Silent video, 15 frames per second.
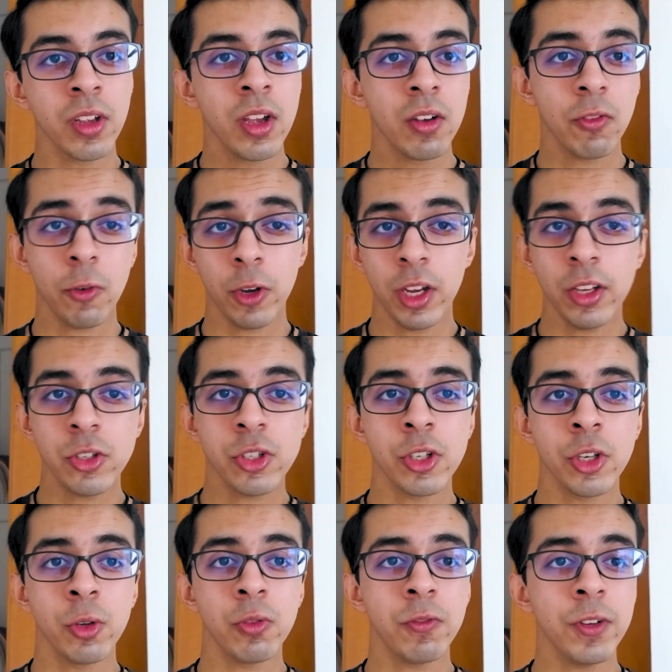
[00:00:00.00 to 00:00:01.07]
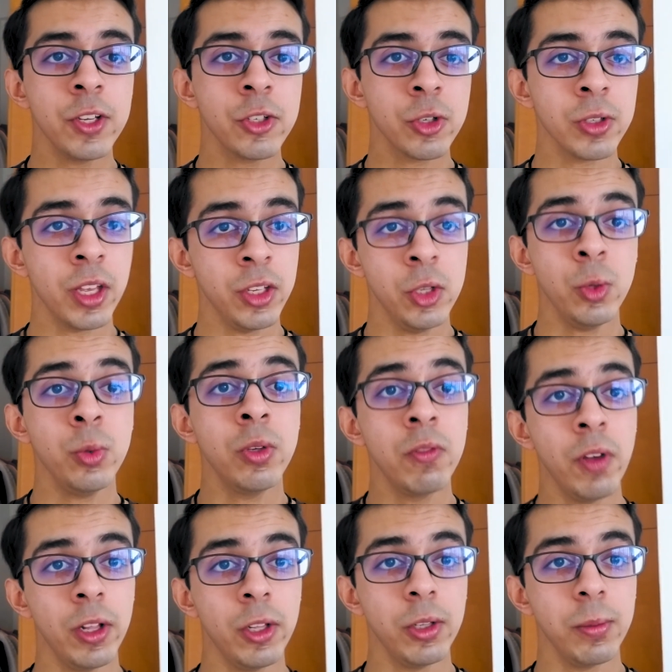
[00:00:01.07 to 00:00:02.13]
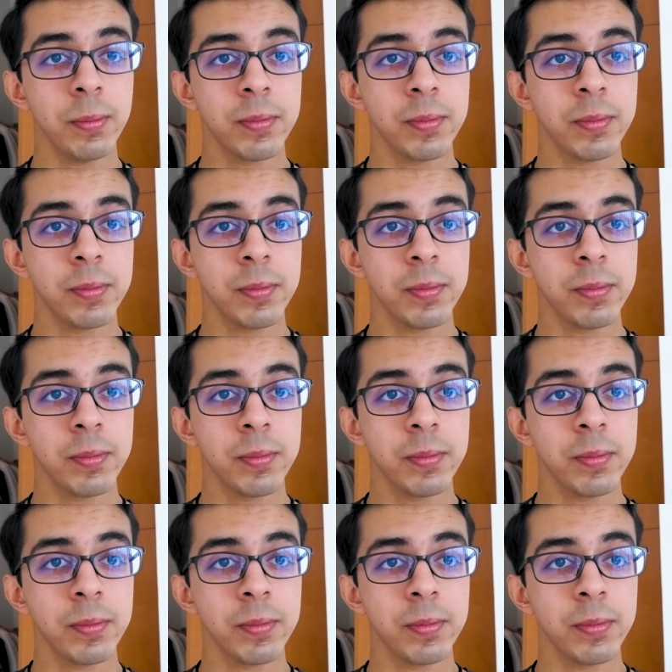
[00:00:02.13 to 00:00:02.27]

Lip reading: for each new feature that you develop.